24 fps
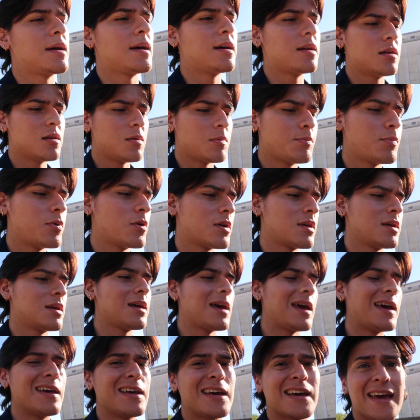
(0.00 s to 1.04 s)
I ended up booking
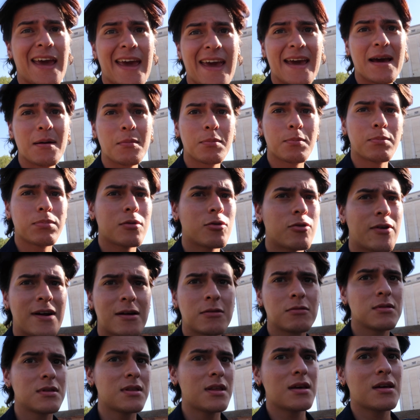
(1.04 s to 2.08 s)
a
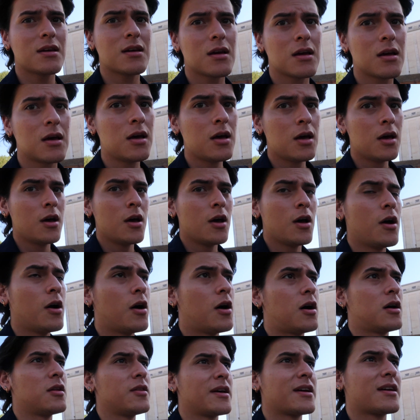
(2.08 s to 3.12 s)
campground thing
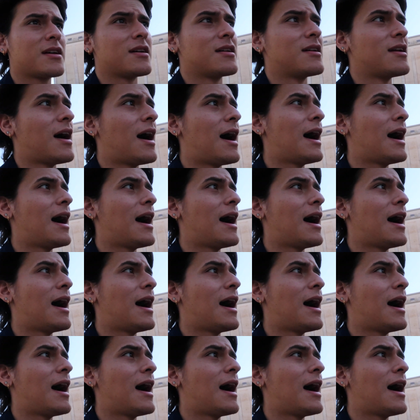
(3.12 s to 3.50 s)
on like an